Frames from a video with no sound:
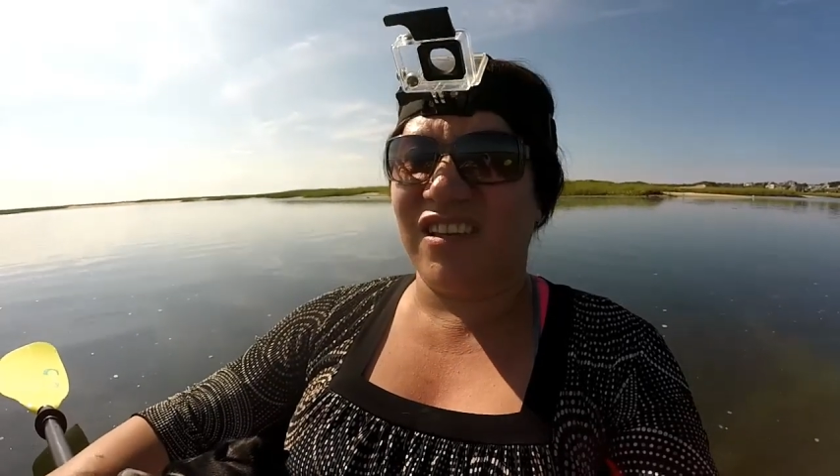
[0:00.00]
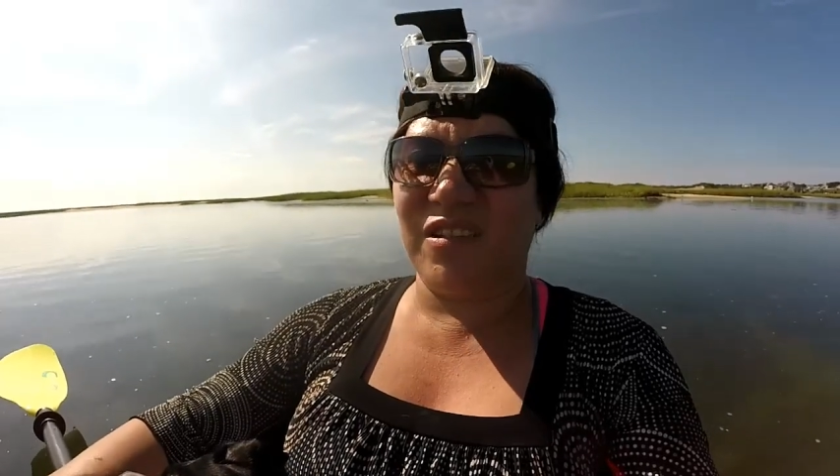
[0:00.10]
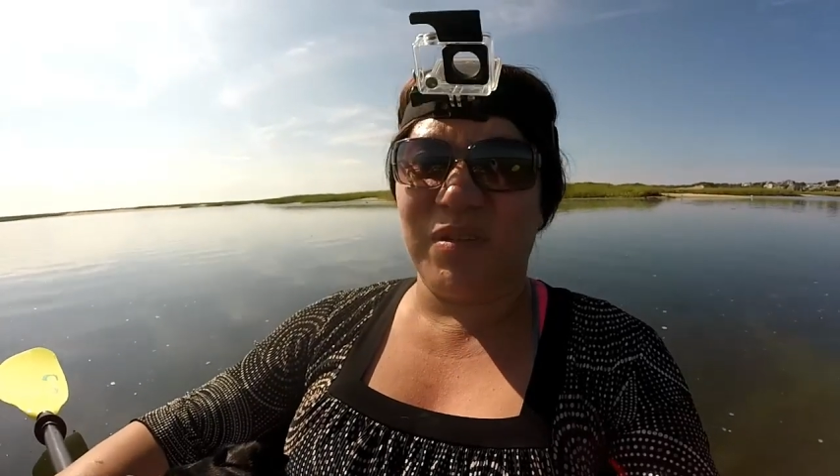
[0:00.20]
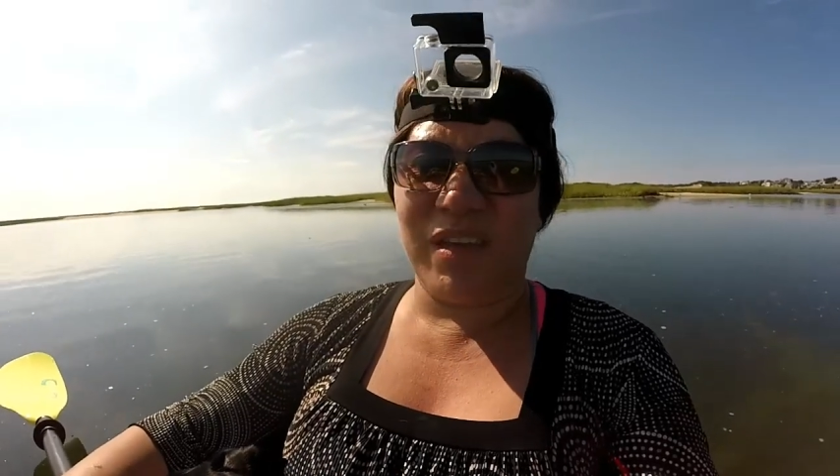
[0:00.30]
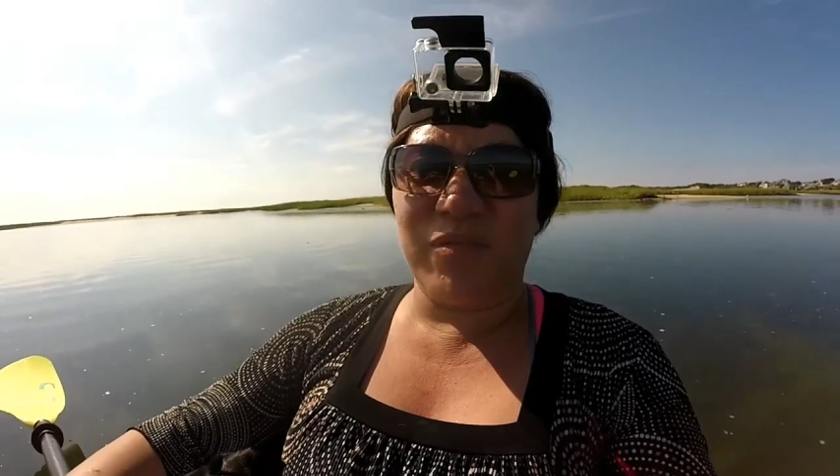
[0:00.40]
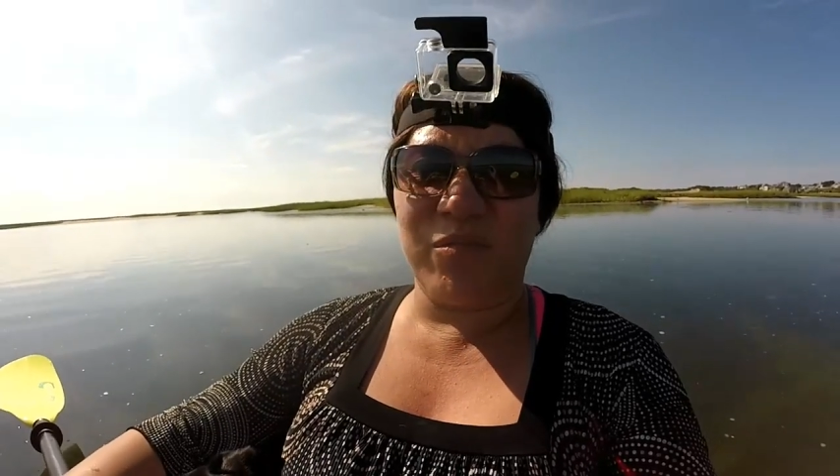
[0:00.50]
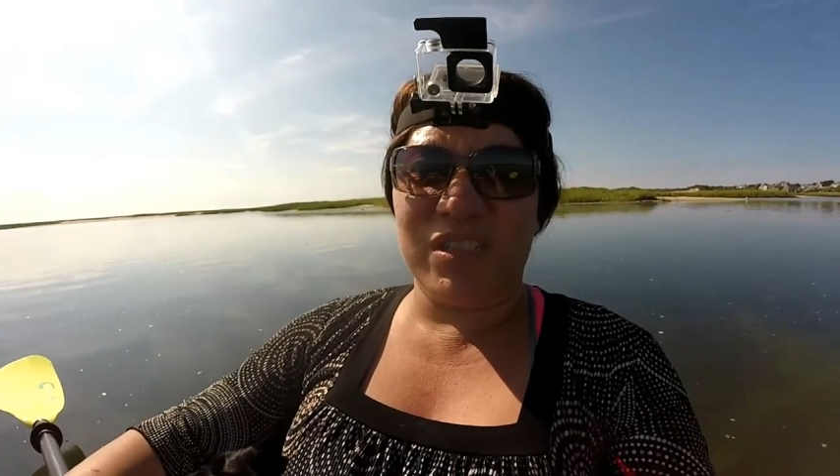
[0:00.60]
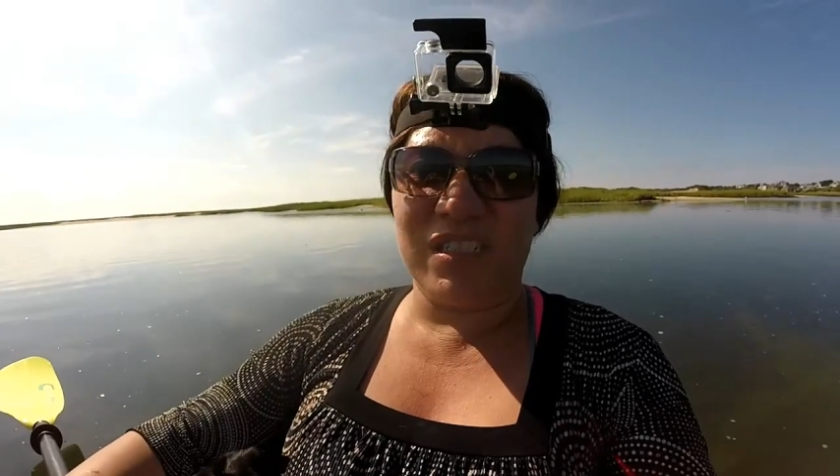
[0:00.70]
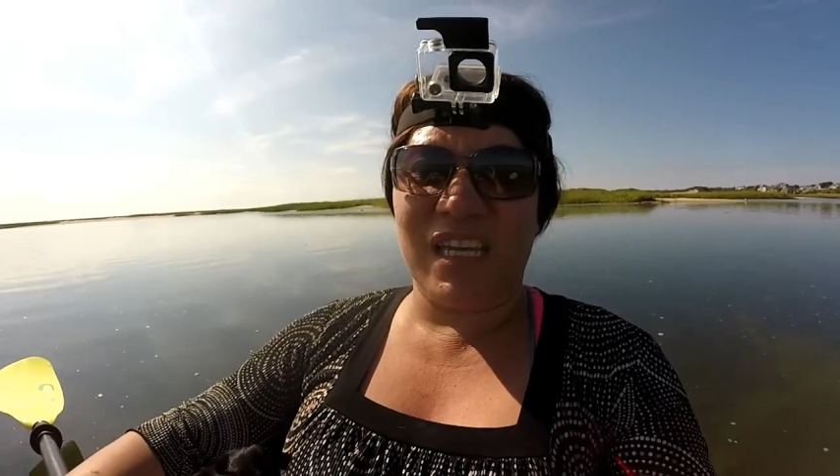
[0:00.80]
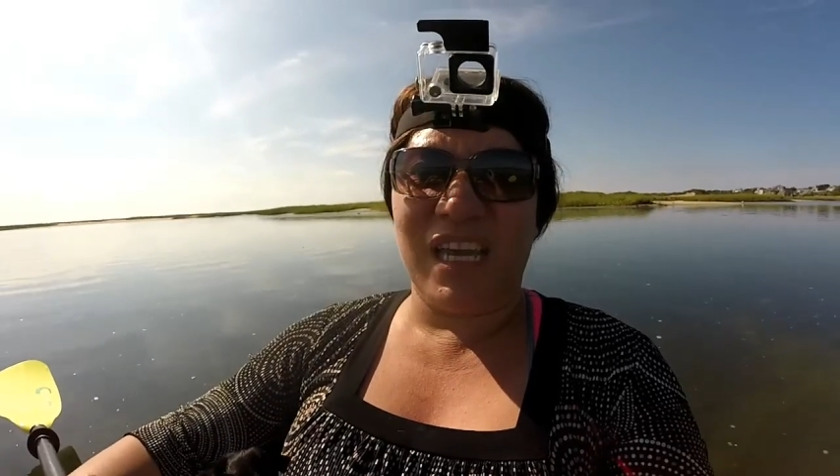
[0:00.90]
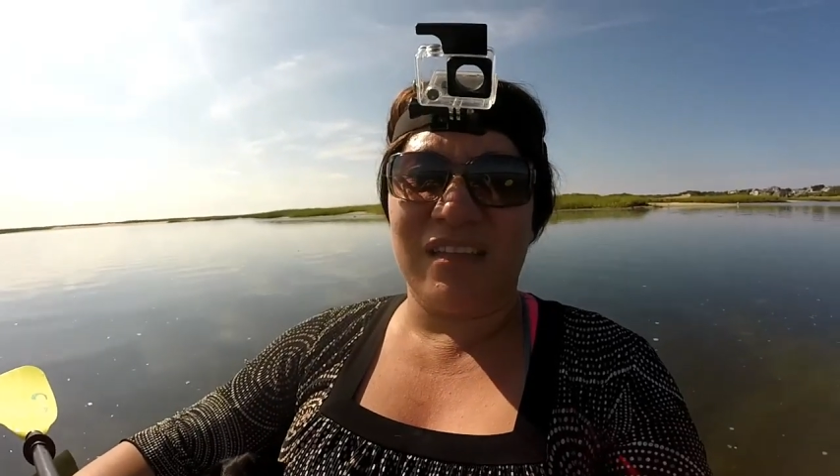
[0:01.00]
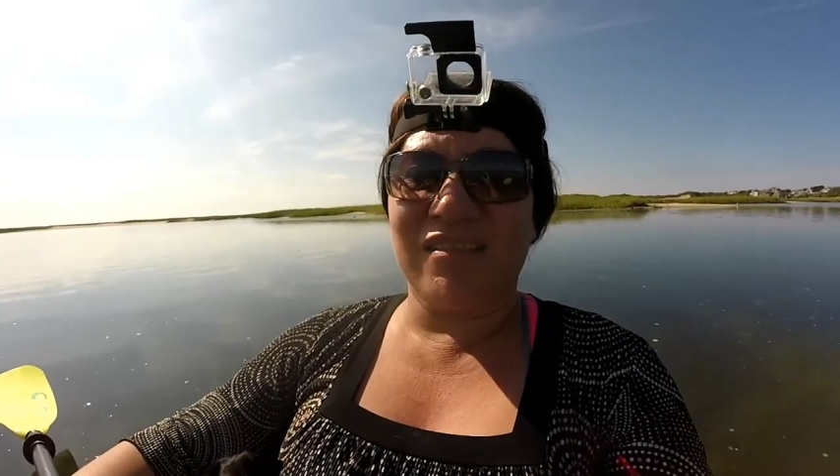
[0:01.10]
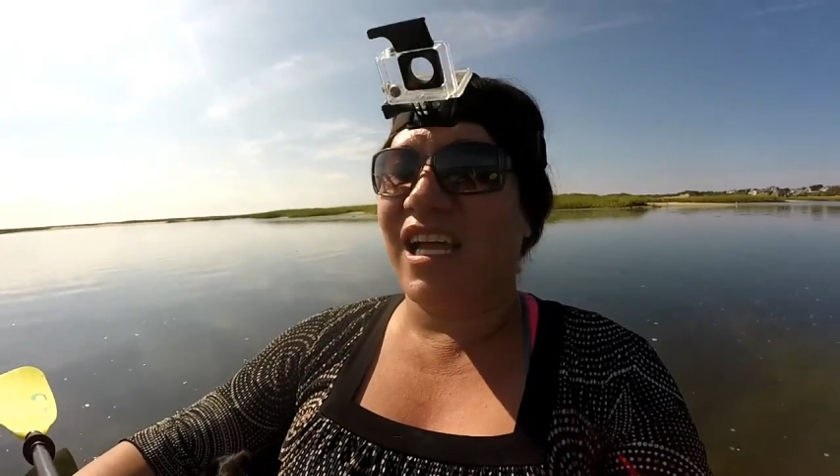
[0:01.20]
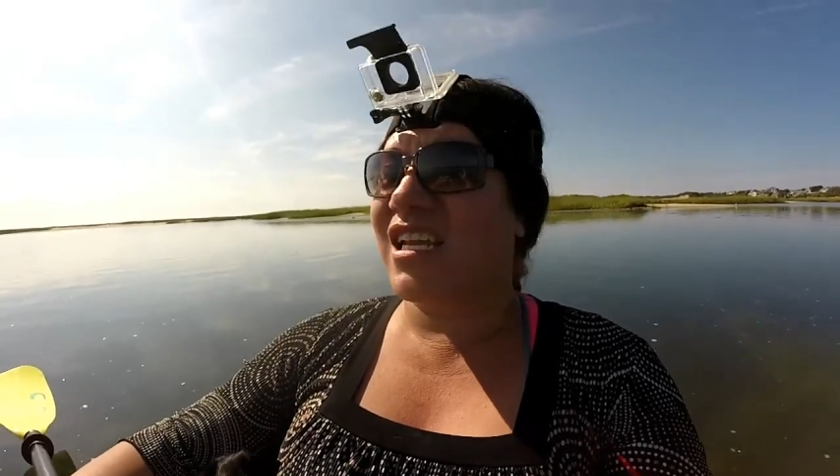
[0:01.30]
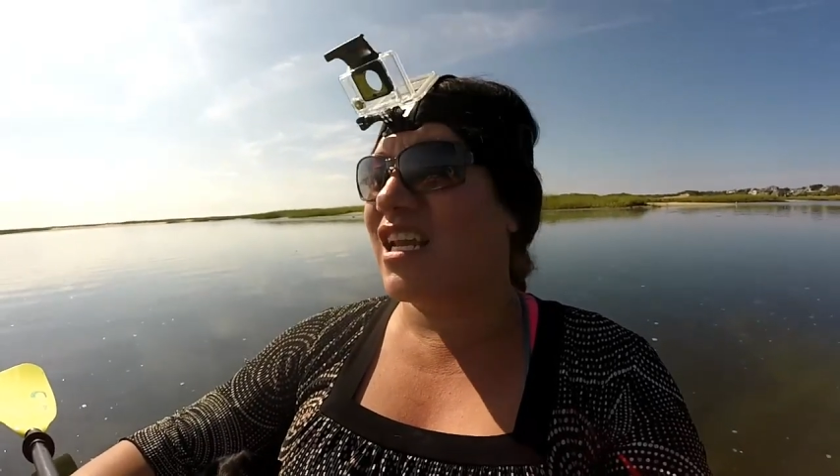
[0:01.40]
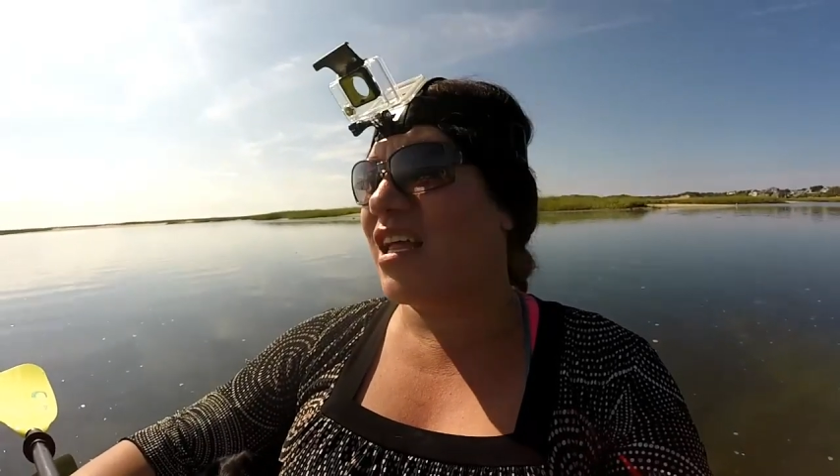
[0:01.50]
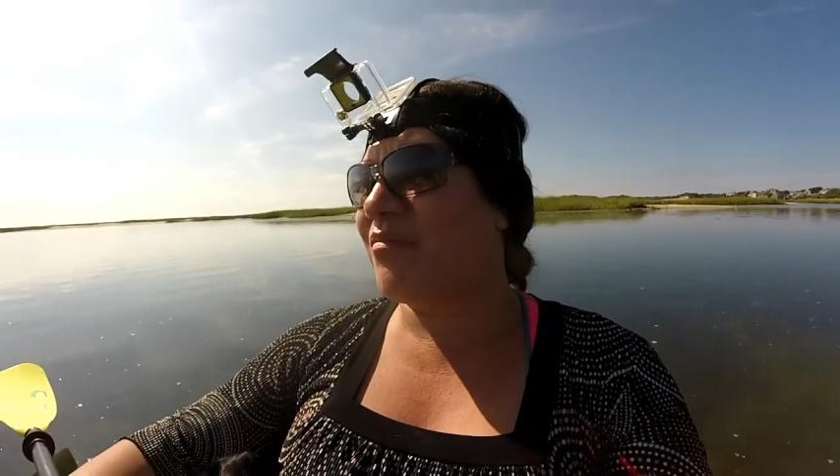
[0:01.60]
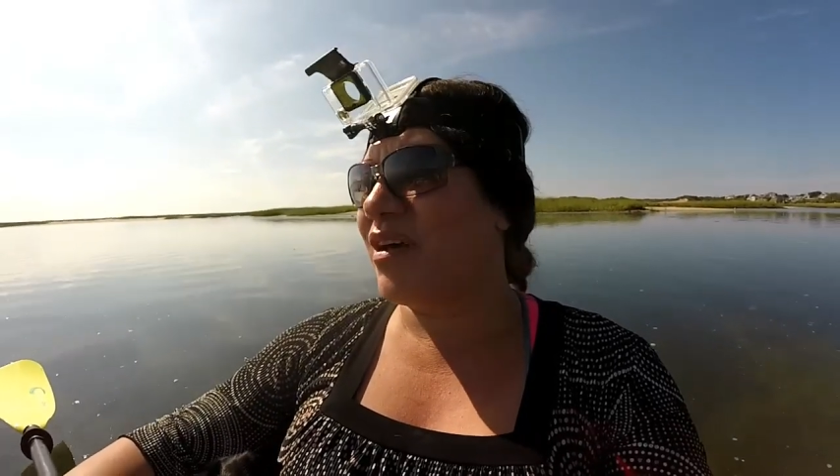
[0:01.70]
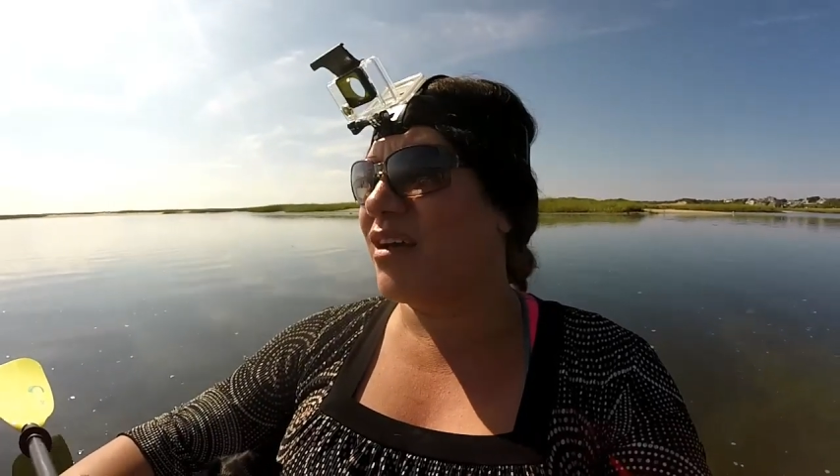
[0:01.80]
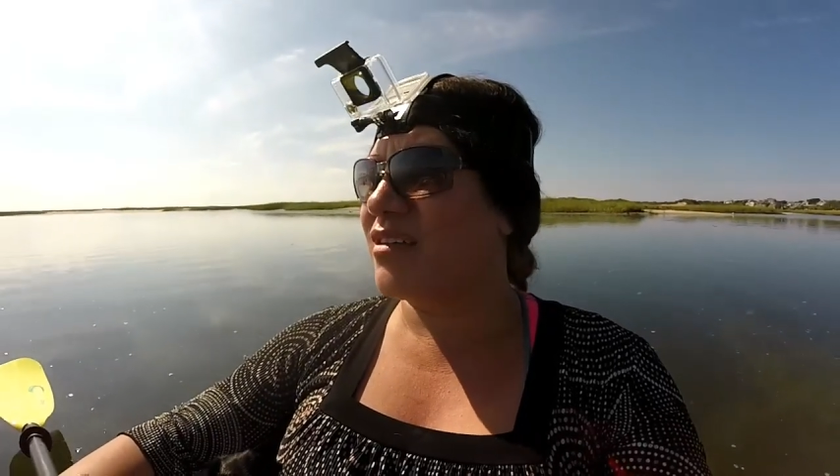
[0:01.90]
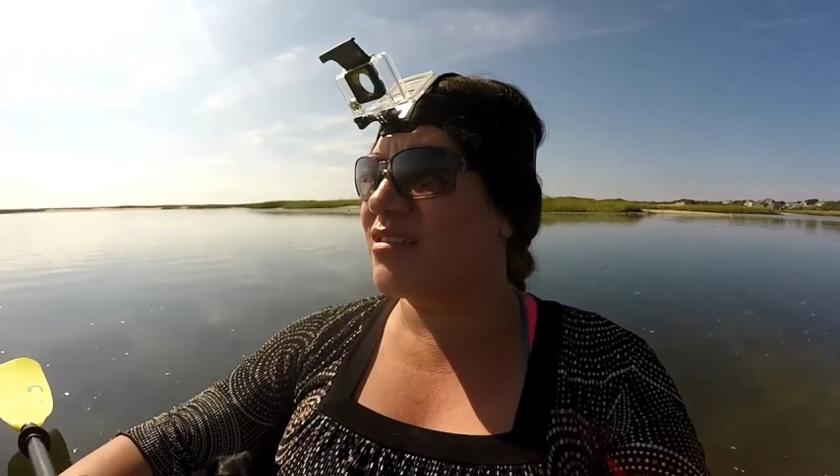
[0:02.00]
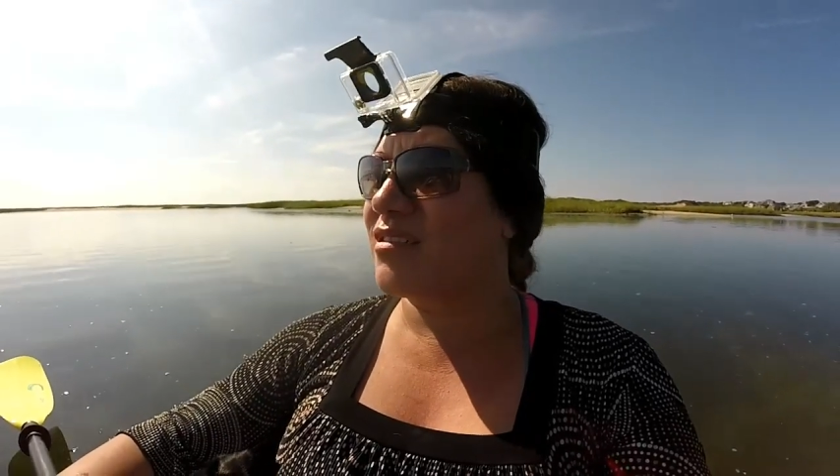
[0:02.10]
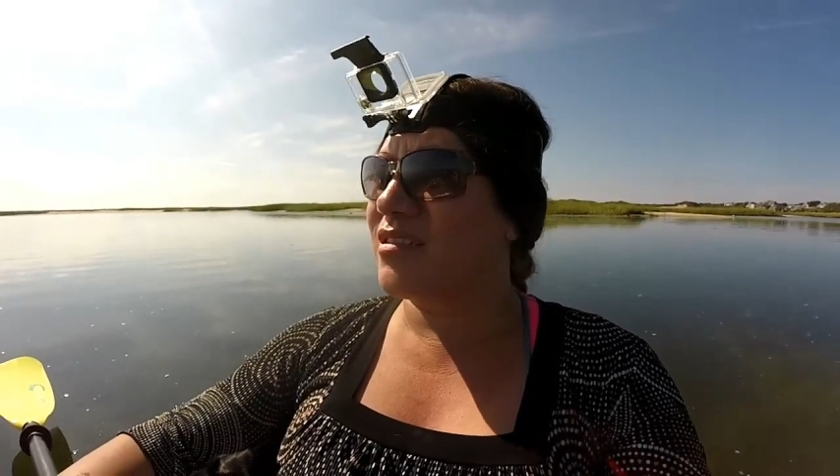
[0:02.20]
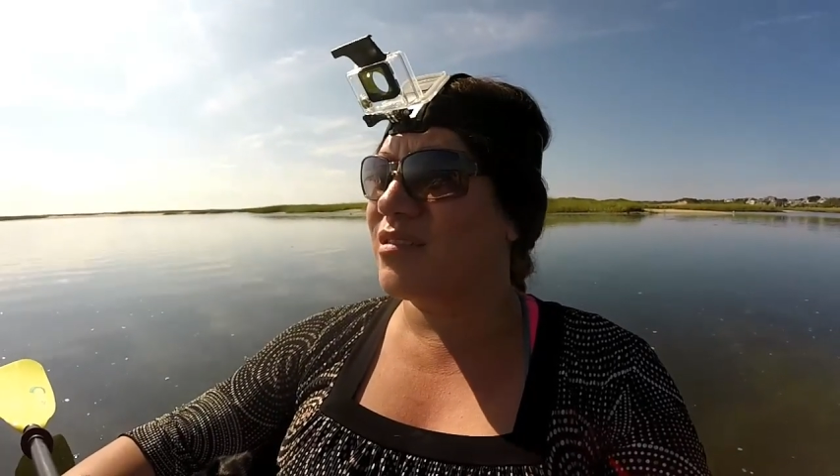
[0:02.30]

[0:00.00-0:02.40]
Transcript: you pay for what you get, 99 bucks.